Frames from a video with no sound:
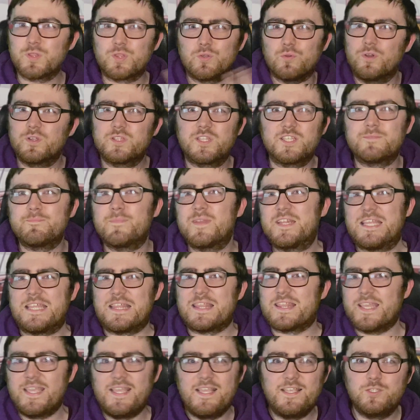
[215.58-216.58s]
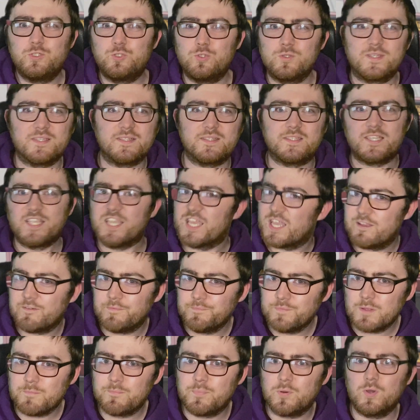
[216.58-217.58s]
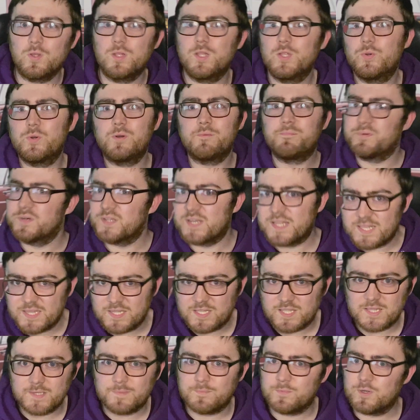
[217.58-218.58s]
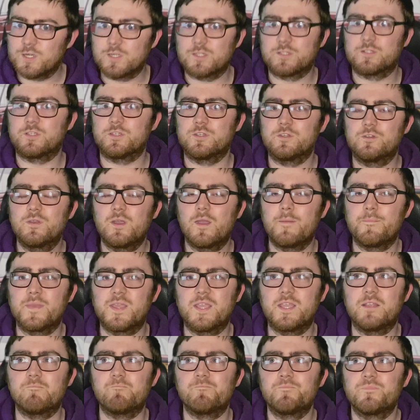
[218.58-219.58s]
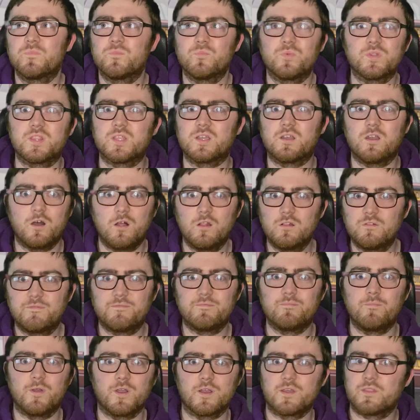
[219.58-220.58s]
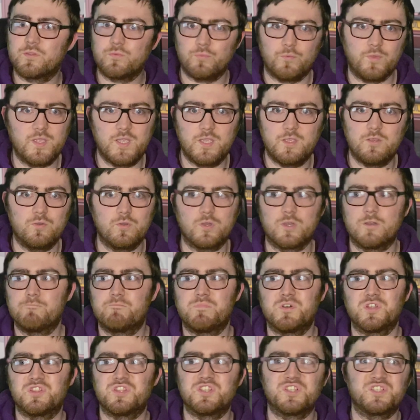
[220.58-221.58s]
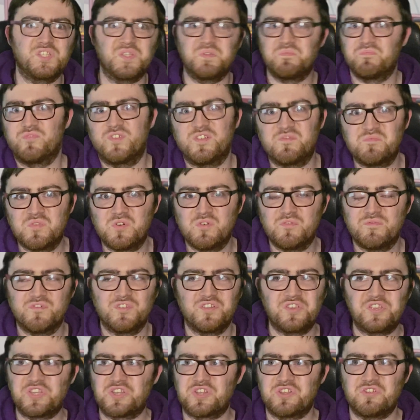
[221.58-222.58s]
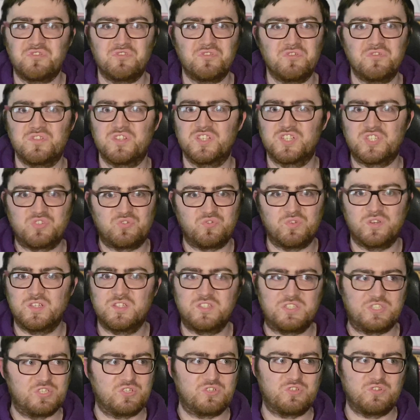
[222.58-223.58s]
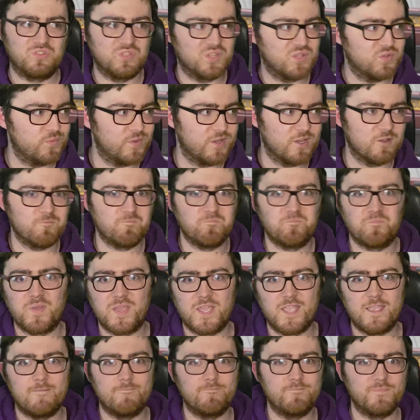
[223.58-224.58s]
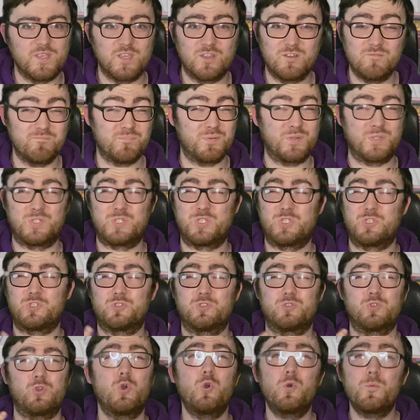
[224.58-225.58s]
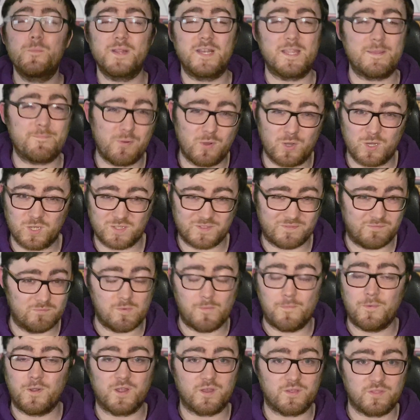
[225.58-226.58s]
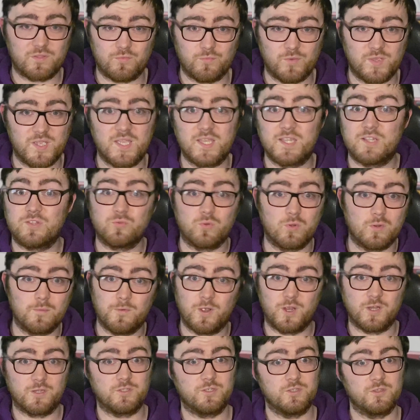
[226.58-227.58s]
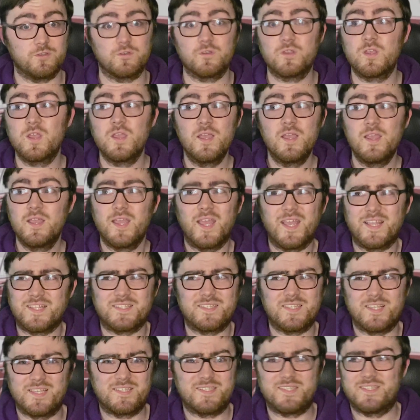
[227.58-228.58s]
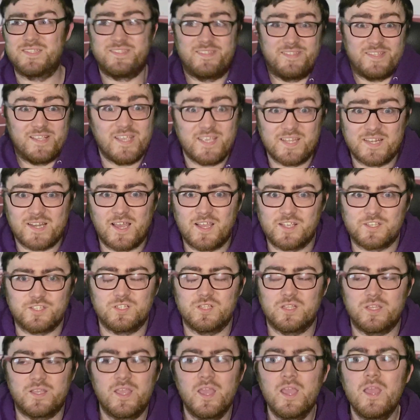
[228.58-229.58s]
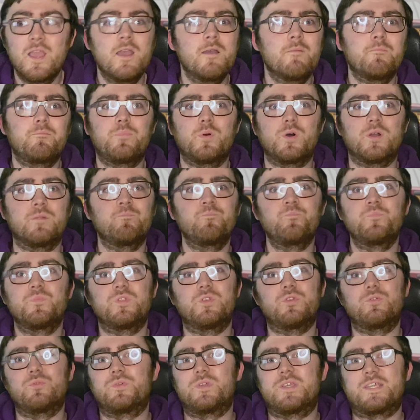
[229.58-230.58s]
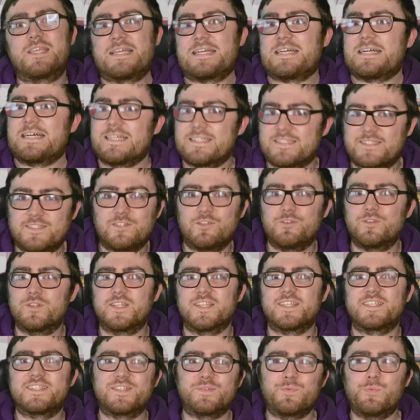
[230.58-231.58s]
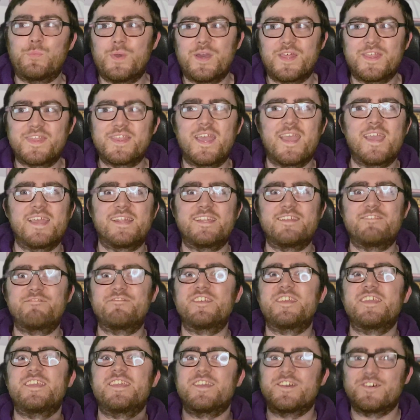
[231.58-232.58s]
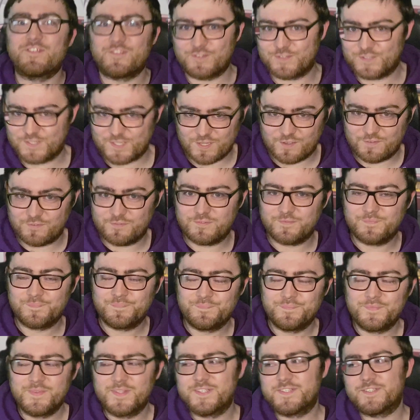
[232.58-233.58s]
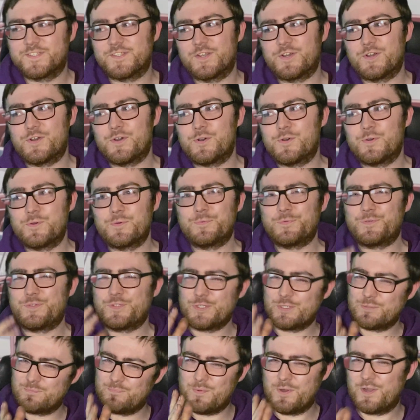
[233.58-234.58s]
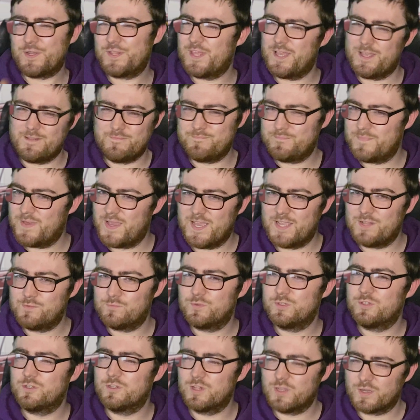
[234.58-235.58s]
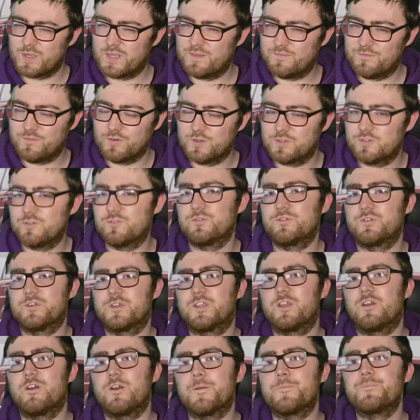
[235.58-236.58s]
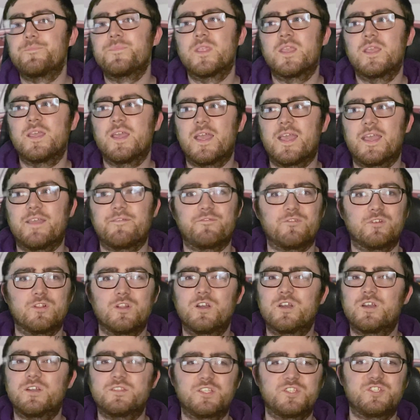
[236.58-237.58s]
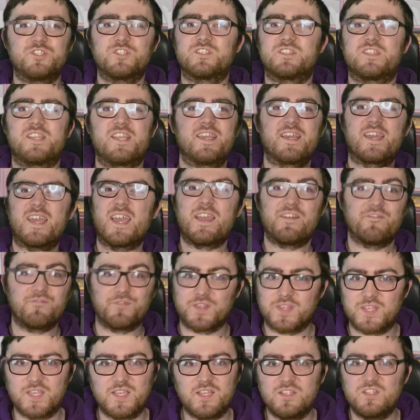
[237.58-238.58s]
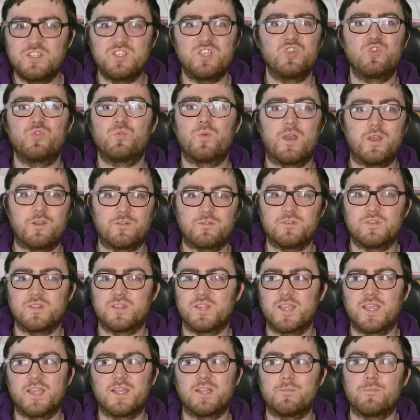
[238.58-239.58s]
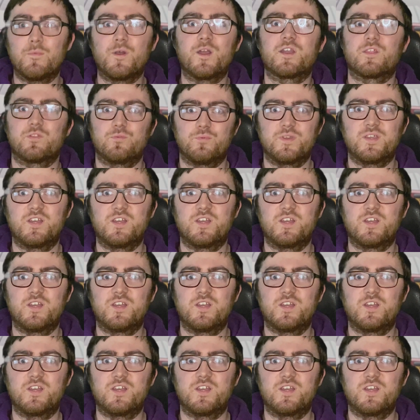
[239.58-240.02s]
there aren't as many things you can take from the Polo and put into the Mark II. With the Golf Mark III, you can put the subframe over, you can do the struts, you can do the rear beam, you can put so many parts from a Mark III into a Mark II. It's insane actually, but you can't do this with any of the other stuff. So just bear that in mind when you're looking for a donor car. If you're looking to just take everything new out, then a Mark III